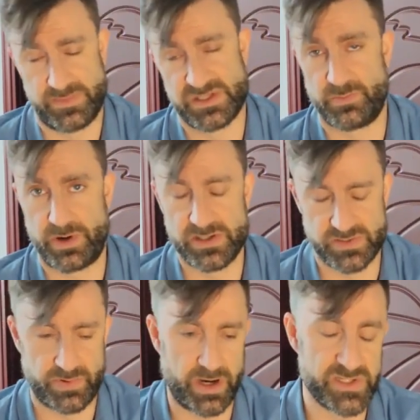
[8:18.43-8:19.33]
surprise,
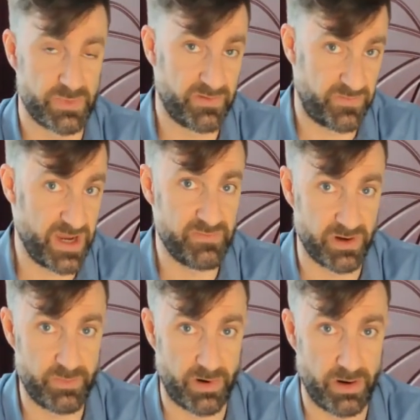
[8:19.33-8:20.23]
surprise, my
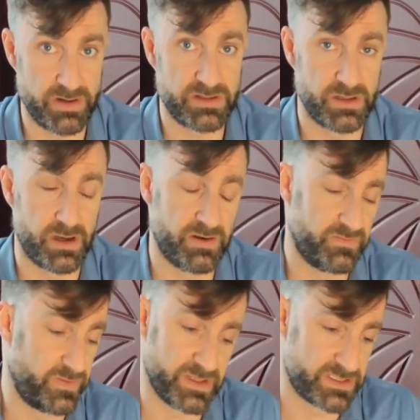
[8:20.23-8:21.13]
favorite part
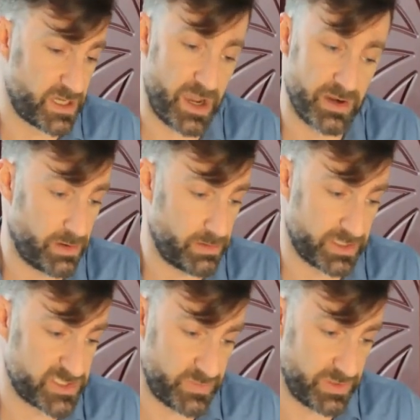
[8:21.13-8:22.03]
of the entire
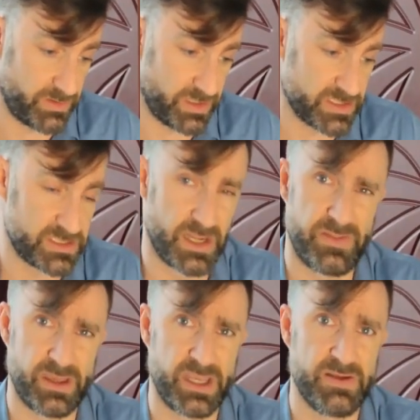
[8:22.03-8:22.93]
experience. And I
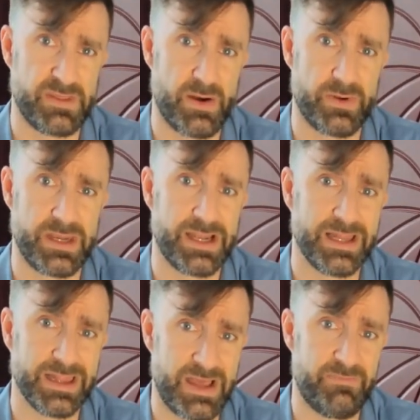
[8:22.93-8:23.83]
think I gave that one an
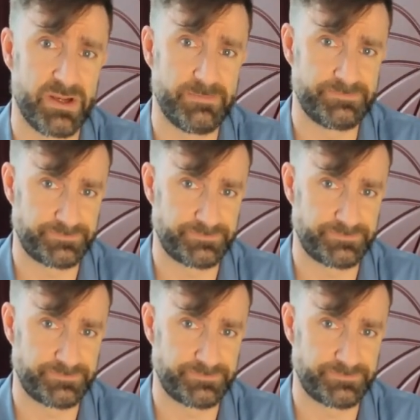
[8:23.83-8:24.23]
11.